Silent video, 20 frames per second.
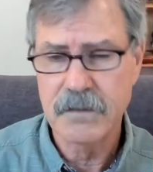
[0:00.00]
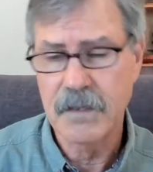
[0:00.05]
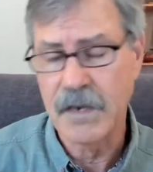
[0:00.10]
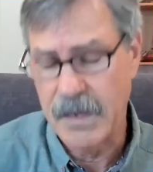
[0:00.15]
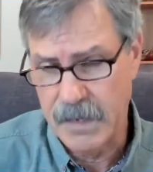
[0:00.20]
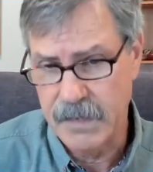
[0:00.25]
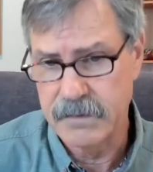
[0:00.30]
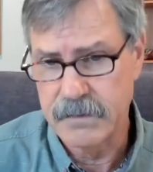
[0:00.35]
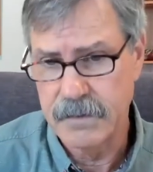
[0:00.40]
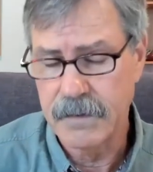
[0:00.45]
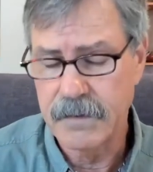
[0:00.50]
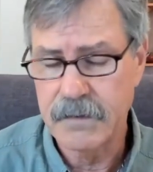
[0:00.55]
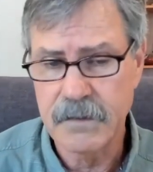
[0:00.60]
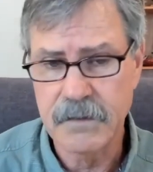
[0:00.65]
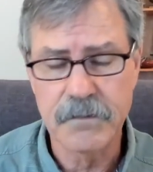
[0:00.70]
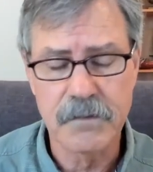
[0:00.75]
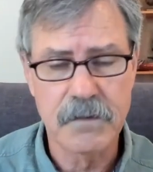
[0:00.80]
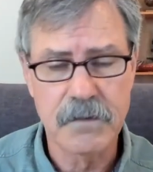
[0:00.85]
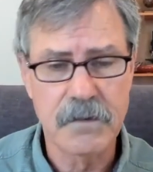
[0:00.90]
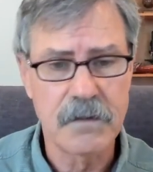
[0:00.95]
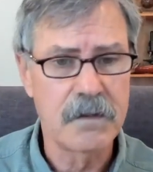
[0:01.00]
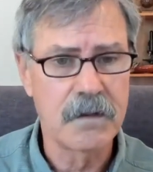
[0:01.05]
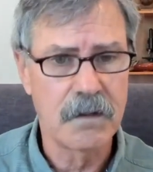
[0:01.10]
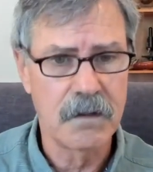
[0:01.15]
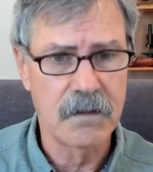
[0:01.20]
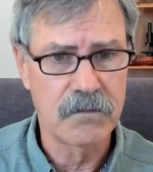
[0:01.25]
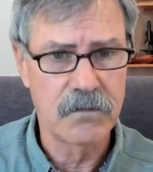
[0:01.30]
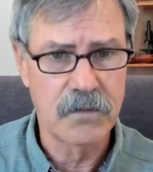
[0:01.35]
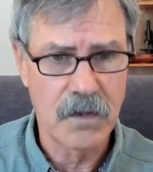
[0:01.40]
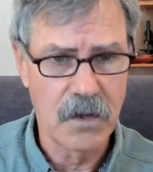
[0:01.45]
It has activity
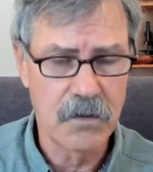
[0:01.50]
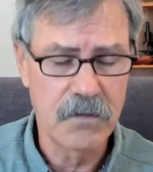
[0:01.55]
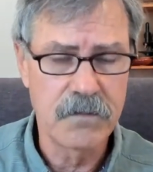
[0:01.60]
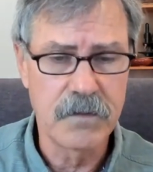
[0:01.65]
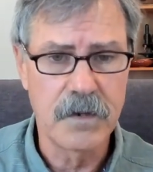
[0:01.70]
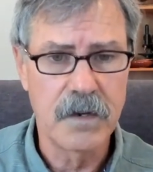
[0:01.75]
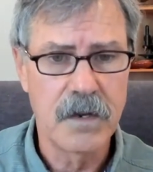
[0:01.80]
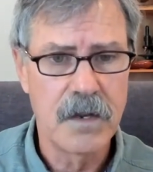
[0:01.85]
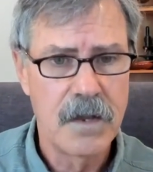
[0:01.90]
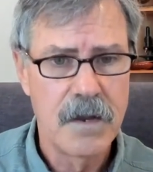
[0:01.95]
against COVID.